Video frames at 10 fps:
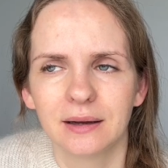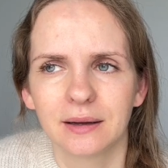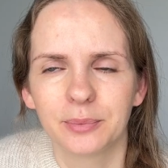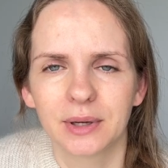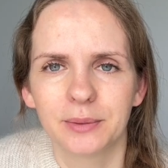
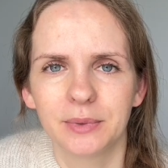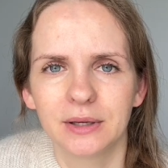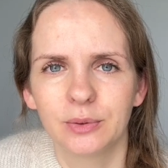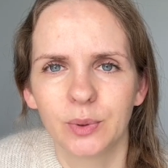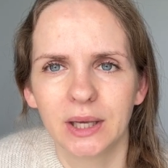upcoming
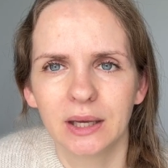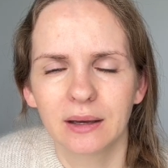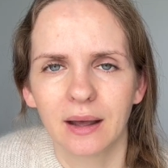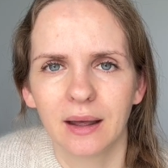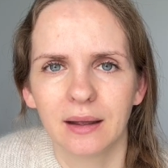week
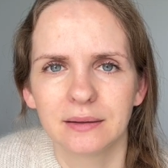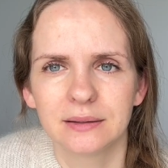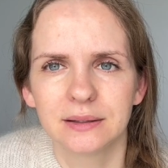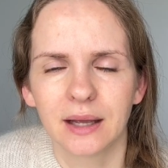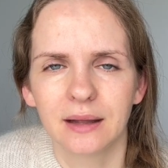
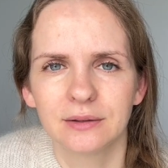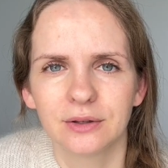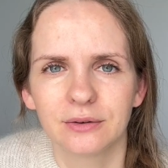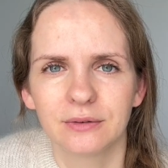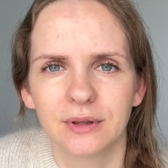and end
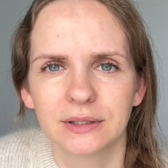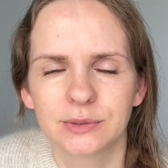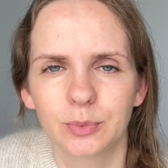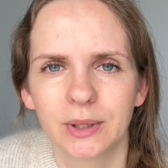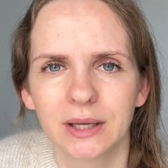of the
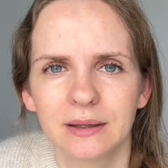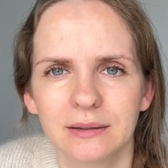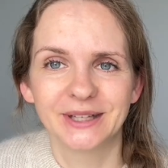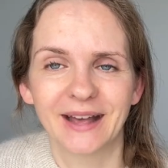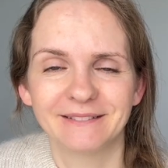spring.
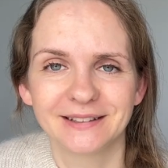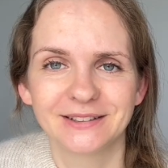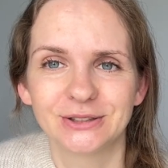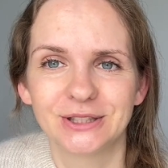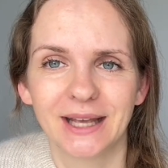Have a
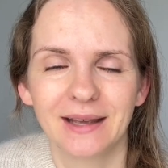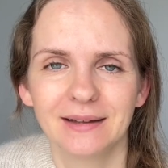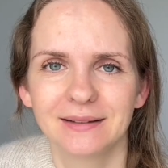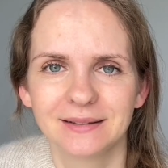good day.